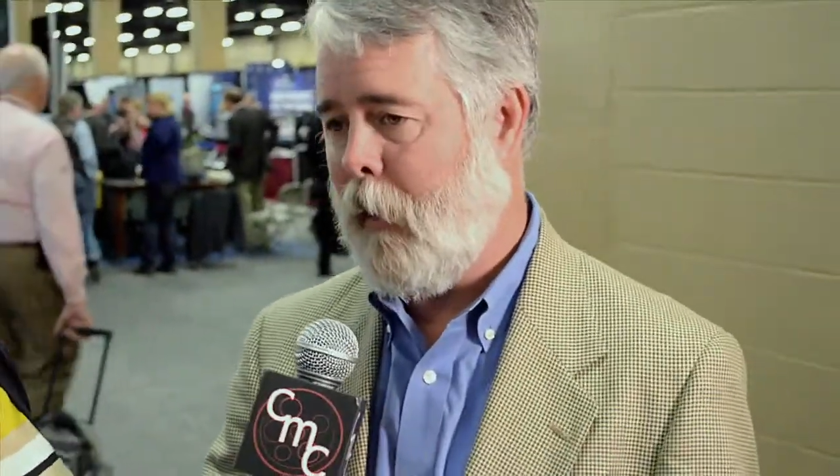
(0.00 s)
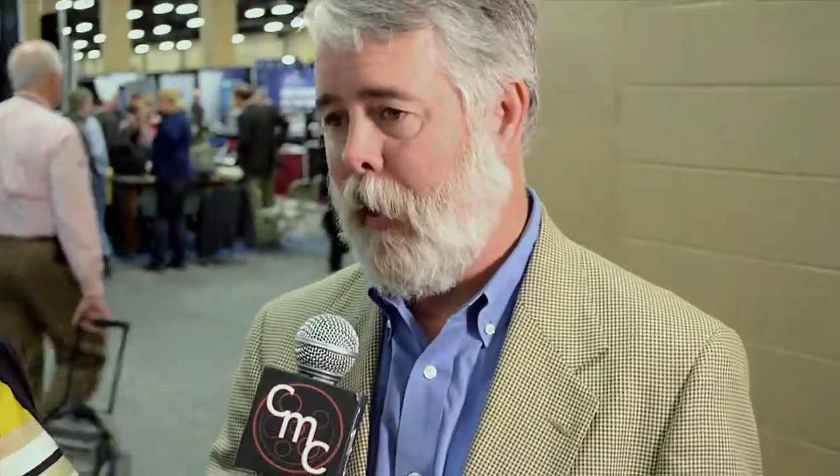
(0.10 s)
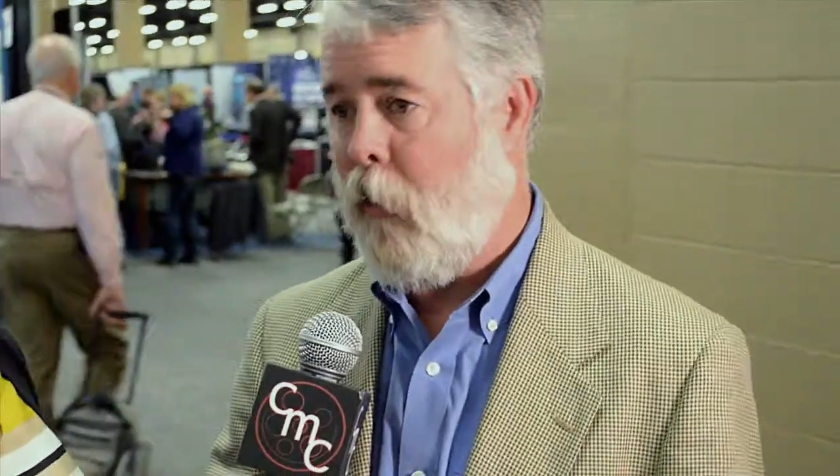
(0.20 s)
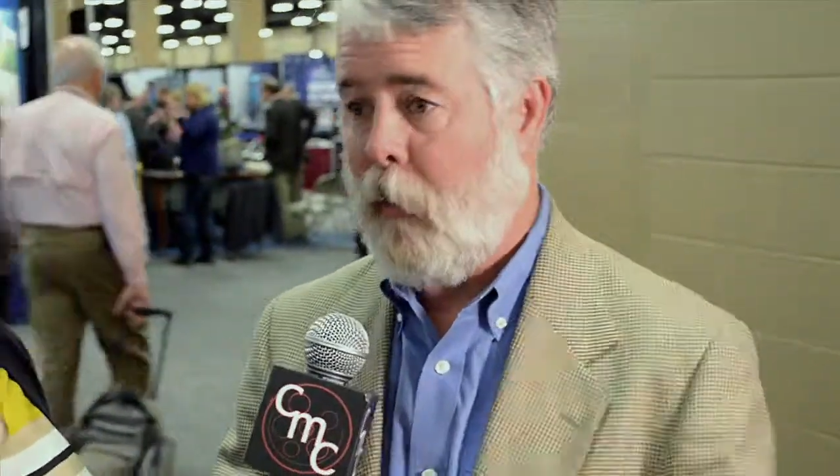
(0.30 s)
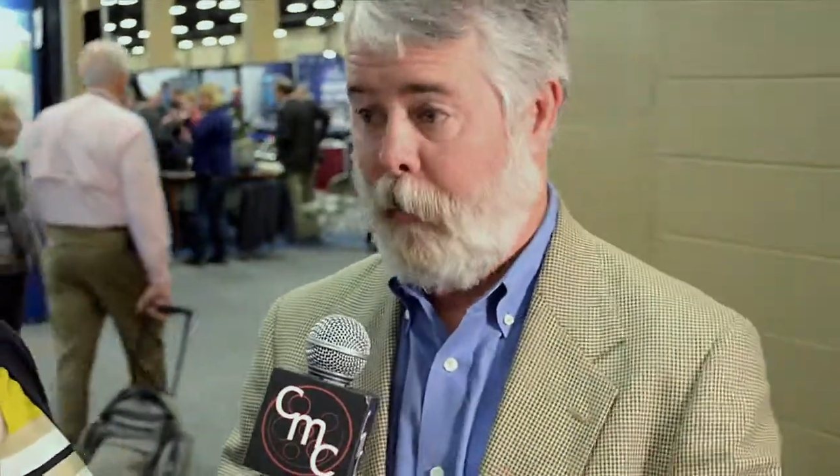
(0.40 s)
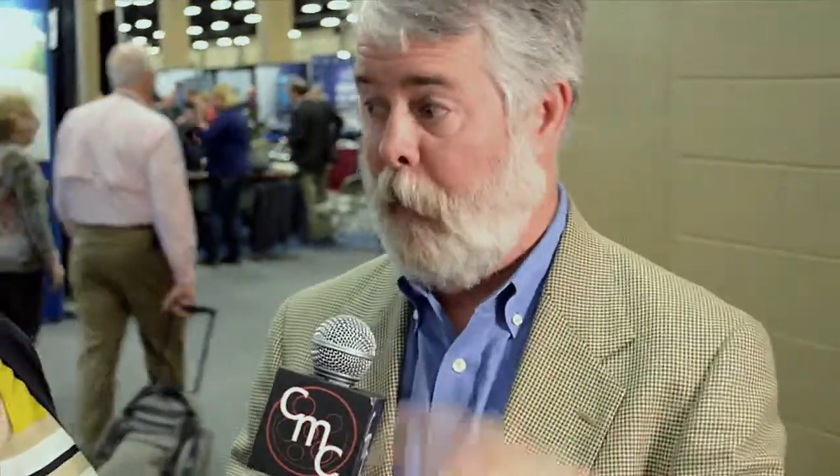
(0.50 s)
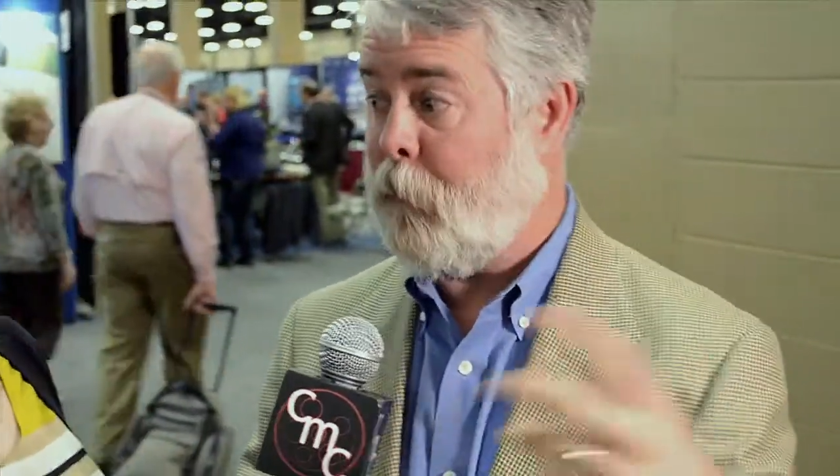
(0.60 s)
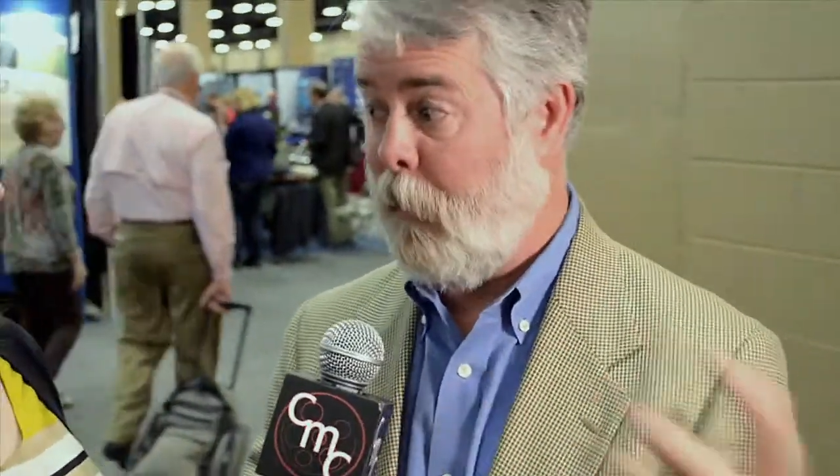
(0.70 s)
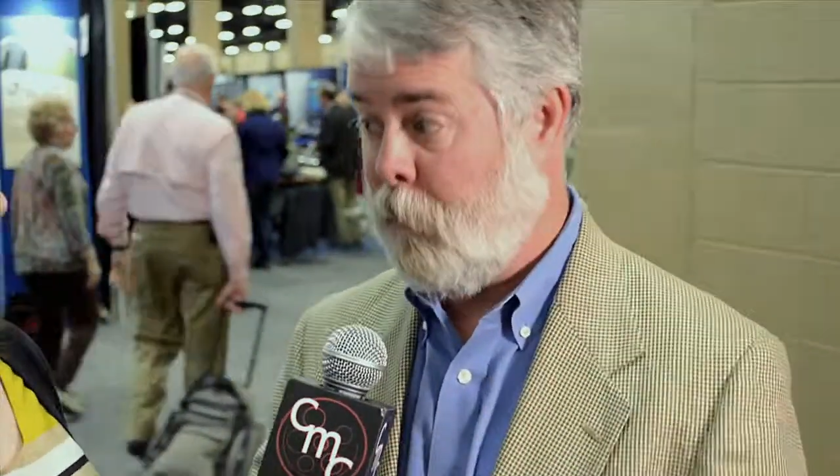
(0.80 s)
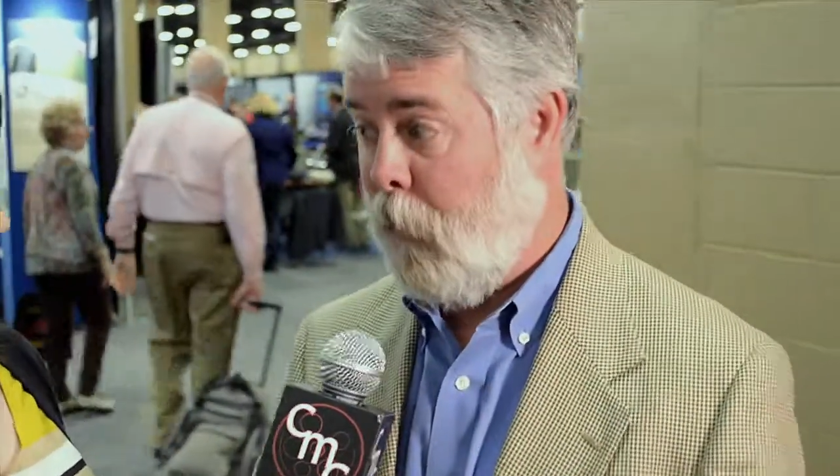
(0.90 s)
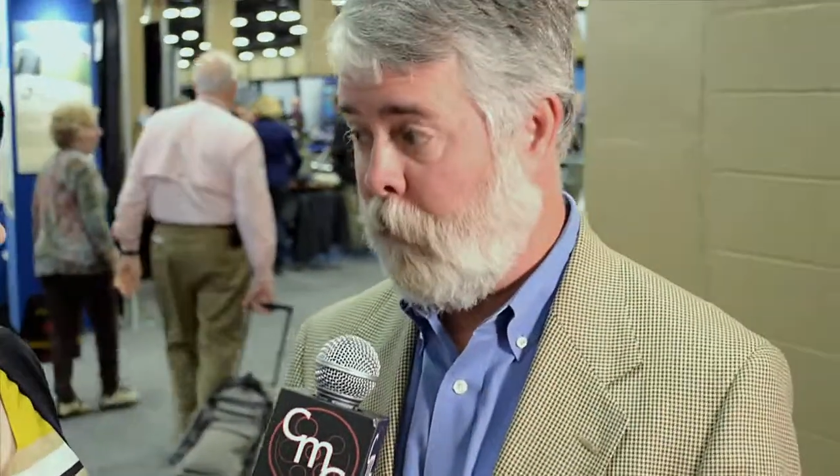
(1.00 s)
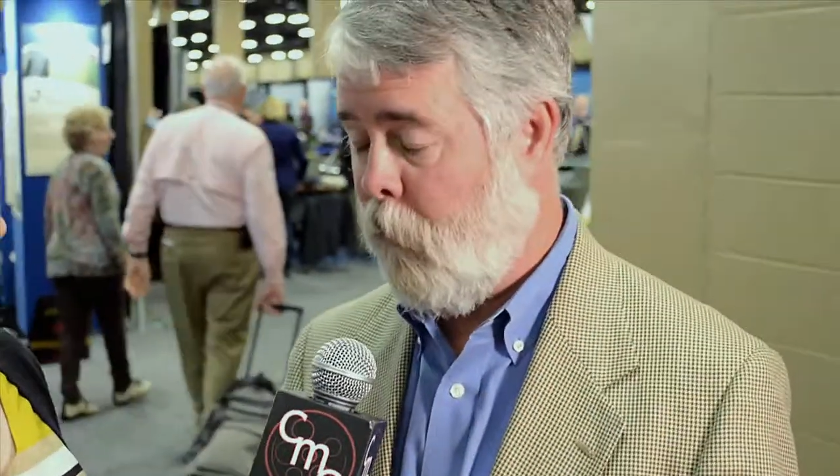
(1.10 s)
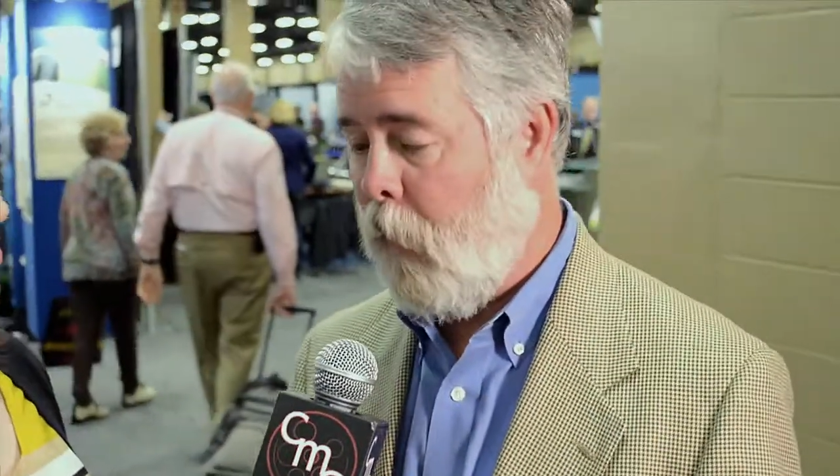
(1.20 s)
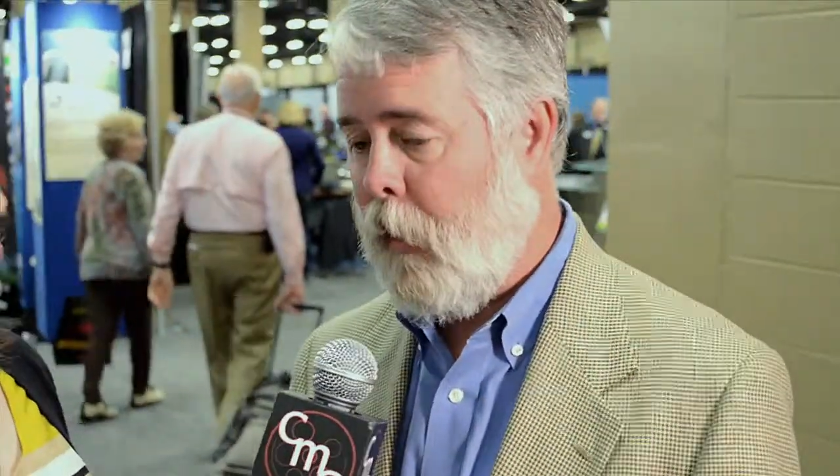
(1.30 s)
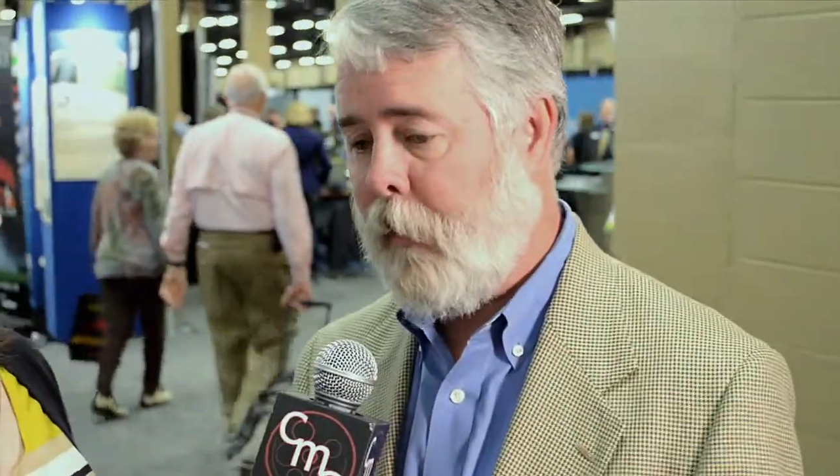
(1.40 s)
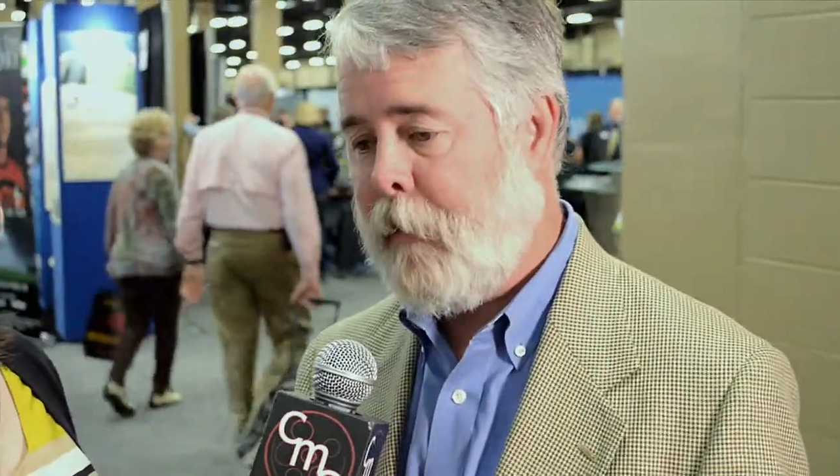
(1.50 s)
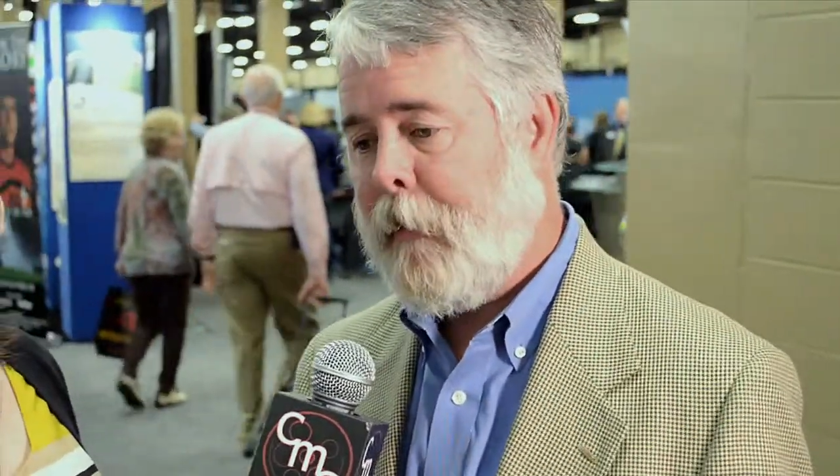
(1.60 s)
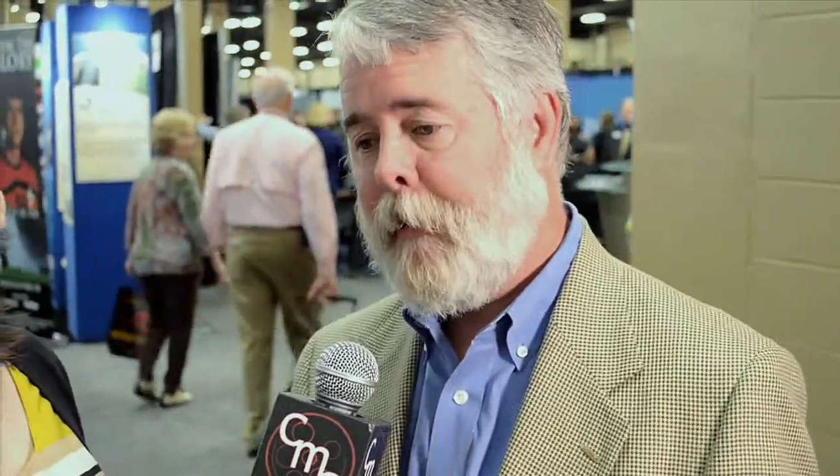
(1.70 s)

our in the upstate of South Carolina,